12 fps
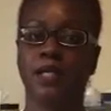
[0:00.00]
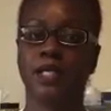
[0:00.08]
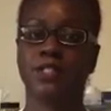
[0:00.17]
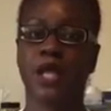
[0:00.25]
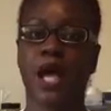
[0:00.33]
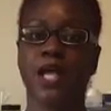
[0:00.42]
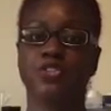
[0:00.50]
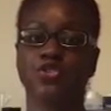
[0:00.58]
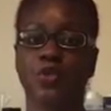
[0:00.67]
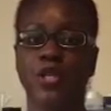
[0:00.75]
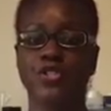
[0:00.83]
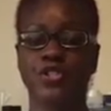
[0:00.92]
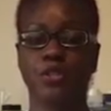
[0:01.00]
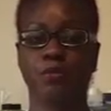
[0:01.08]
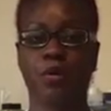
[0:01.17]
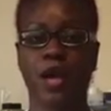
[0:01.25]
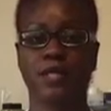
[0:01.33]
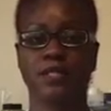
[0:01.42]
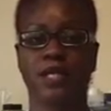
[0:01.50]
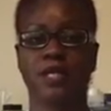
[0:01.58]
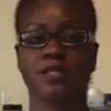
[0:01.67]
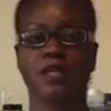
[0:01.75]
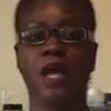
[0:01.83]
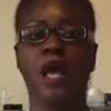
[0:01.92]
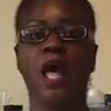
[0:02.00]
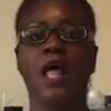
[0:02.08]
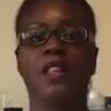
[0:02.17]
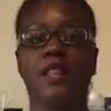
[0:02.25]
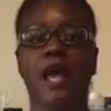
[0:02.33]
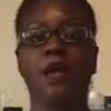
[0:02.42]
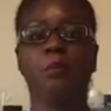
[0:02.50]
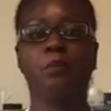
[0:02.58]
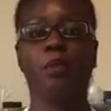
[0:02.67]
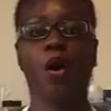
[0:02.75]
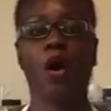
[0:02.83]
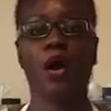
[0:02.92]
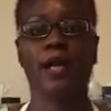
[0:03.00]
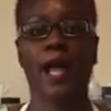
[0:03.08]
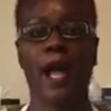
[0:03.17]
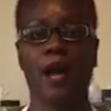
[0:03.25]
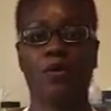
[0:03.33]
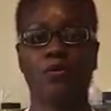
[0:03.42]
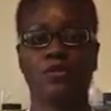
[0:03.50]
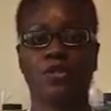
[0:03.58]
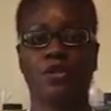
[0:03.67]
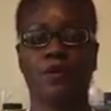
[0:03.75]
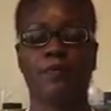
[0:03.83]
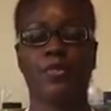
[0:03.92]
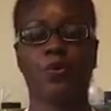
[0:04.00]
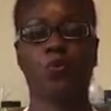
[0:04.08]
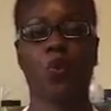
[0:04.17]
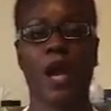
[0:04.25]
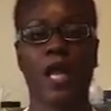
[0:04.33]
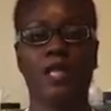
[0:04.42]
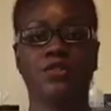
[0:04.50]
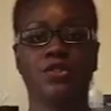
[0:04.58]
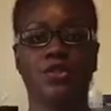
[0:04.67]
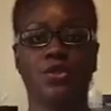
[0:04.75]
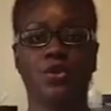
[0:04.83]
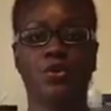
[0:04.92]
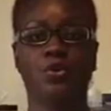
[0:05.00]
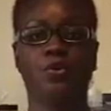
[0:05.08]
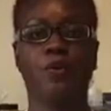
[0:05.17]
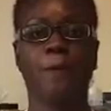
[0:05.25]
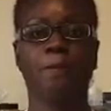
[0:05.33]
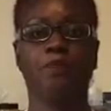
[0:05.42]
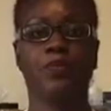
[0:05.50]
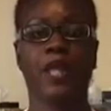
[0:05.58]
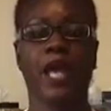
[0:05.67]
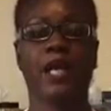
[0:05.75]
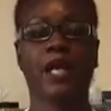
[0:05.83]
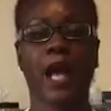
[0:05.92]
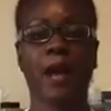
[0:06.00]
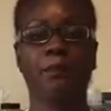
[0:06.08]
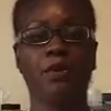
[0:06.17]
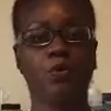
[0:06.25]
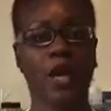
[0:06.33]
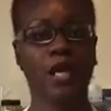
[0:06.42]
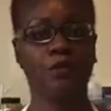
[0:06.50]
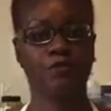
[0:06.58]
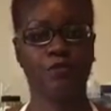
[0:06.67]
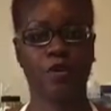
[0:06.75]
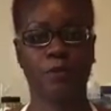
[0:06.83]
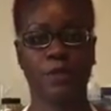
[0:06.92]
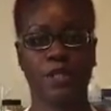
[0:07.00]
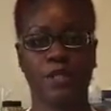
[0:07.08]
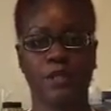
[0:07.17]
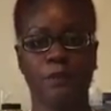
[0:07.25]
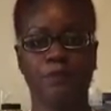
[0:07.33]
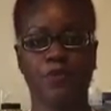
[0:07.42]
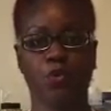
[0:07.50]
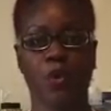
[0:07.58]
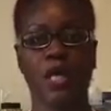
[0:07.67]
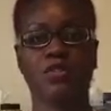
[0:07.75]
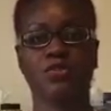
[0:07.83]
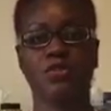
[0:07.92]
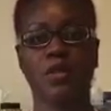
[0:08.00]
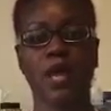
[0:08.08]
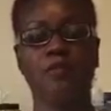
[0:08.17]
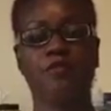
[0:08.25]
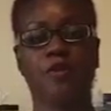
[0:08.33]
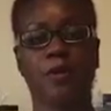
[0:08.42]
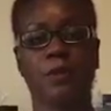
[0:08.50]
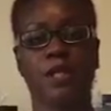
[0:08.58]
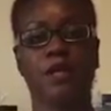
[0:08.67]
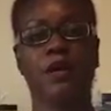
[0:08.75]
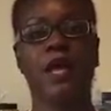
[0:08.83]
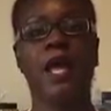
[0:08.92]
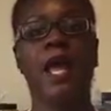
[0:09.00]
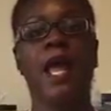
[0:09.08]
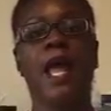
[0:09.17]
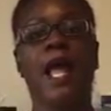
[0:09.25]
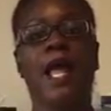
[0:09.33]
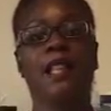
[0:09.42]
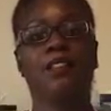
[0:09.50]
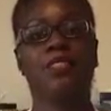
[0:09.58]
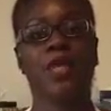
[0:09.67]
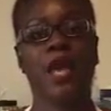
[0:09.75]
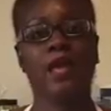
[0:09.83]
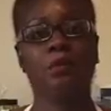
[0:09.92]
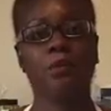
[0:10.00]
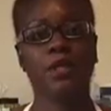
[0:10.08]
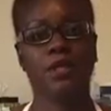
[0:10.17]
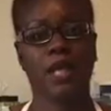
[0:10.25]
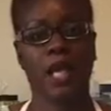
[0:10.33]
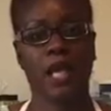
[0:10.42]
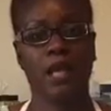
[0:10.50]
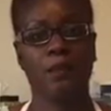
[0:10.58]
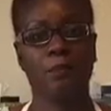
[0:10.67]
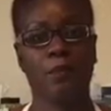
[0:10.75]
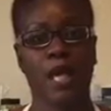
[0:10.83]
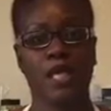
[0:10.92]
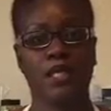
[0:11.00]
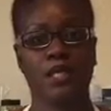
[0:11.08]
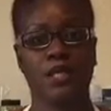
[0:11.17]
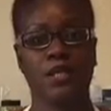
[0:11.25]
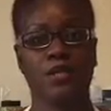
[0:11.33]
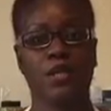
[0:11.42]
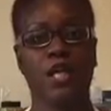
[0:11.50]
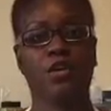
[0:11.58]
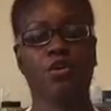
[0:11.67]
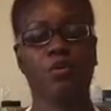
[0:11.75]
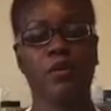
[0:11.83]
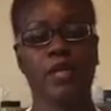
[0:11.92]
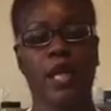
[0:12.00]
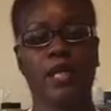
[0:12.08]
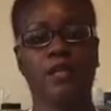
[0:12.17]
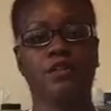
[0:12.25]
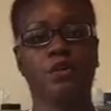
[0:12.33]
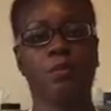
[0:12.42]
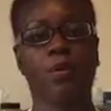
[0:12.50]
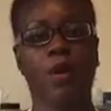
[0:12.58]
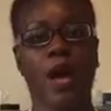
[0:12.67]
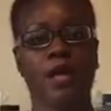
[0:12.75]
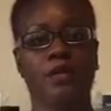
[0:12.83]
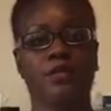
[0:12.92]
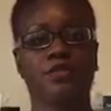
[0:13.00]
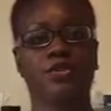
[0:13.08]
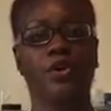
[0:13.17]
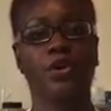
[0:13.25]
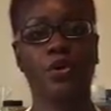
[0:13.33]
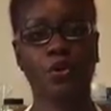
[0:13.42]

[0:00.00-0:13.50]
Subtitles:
its hydration process, they bought out the rights to that copyrighted formula, the rights to that formula, and they began making and creating the product